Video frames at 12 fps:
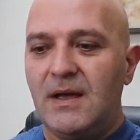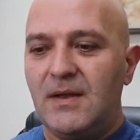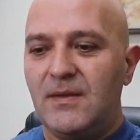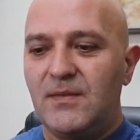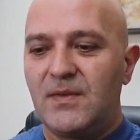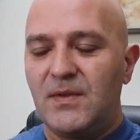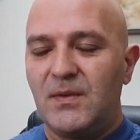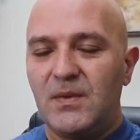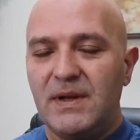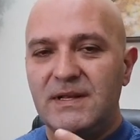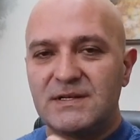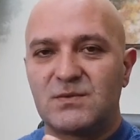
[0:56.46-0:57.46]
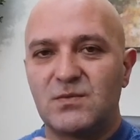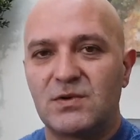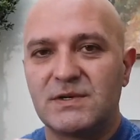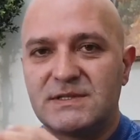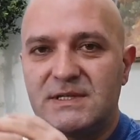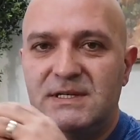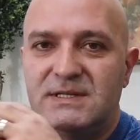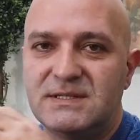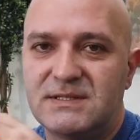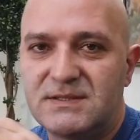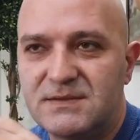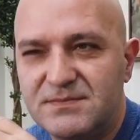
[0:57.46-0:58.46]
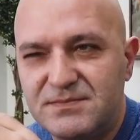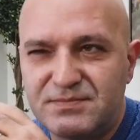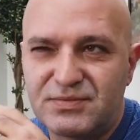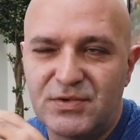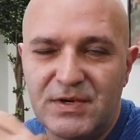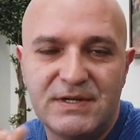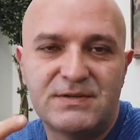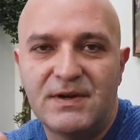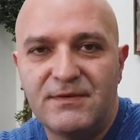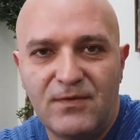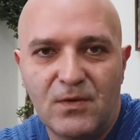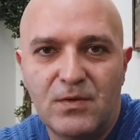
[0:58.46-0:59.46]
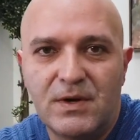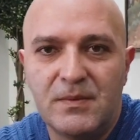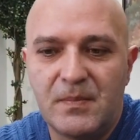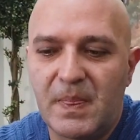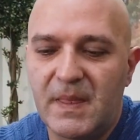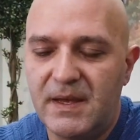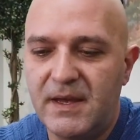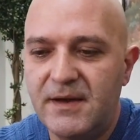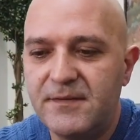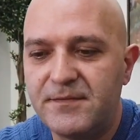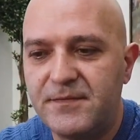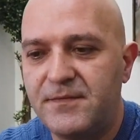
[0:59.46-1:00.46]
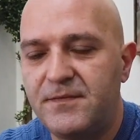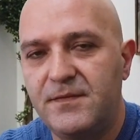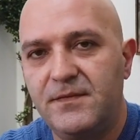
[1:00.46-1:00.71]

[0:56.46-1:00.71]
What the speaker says: the way this works is pretty straightforward. If